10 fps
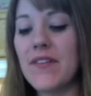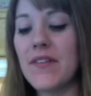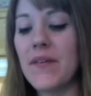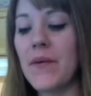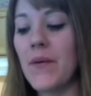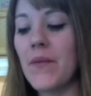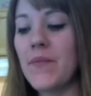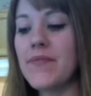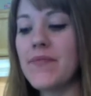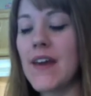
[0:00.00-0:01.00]
So
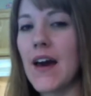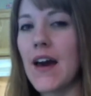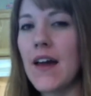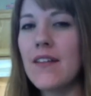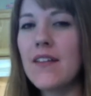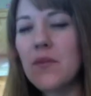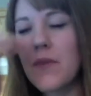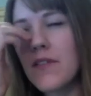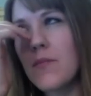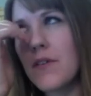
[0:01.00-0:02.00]
yeah, I think the
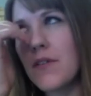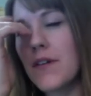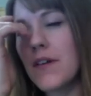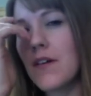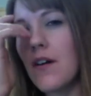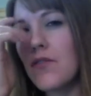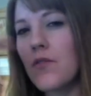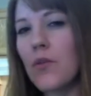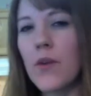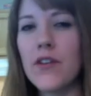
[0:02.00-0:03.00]
recipe only calls
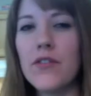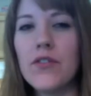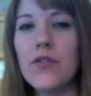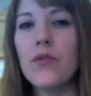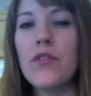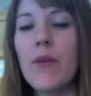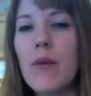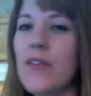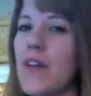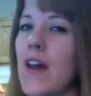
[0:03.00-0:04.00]
for 1 or 2, so you
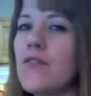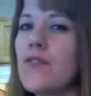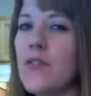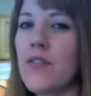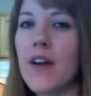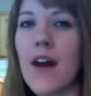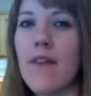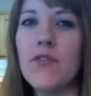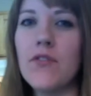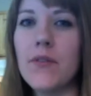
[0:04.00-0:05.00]
maybe only have to use like
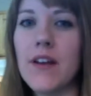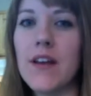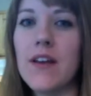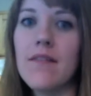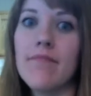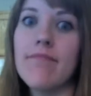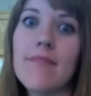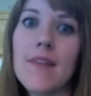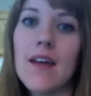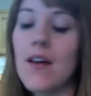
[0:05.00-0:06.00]
half a zucchini.
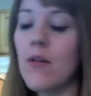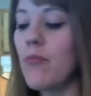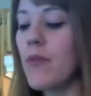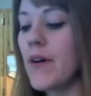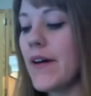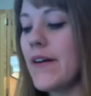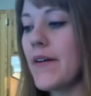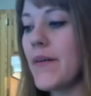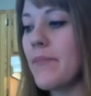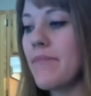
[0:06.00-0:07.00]
But
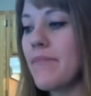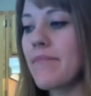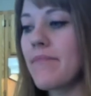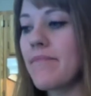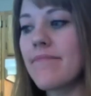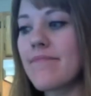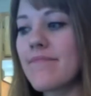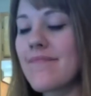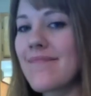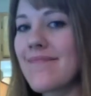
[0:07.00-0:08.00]
I'm
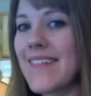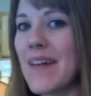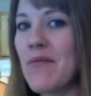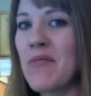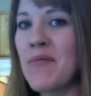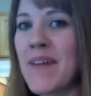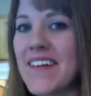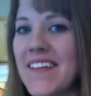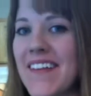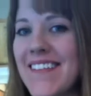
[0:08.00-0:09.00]
gonna be
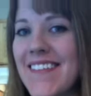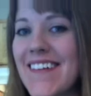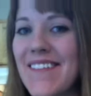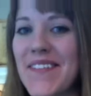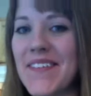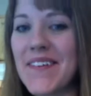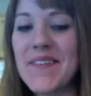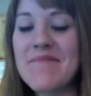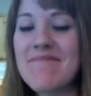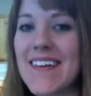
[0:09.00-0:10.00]
making a lot of stuff,
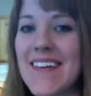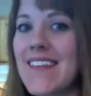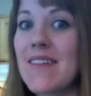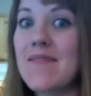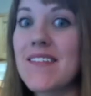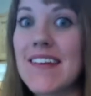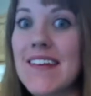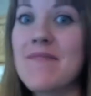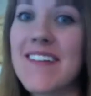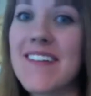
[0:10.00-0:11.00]
so like I said, I'm just gonna
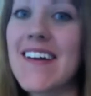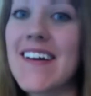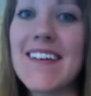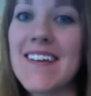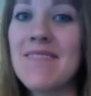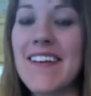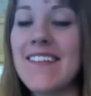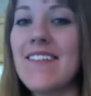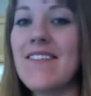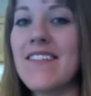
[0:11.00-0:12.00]
keep cooking and keep making
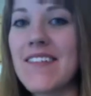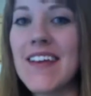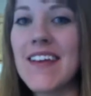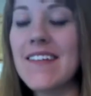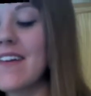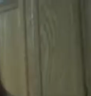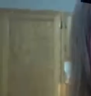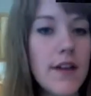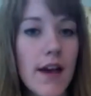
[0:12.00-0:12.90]
stuff with zucchini until I finish.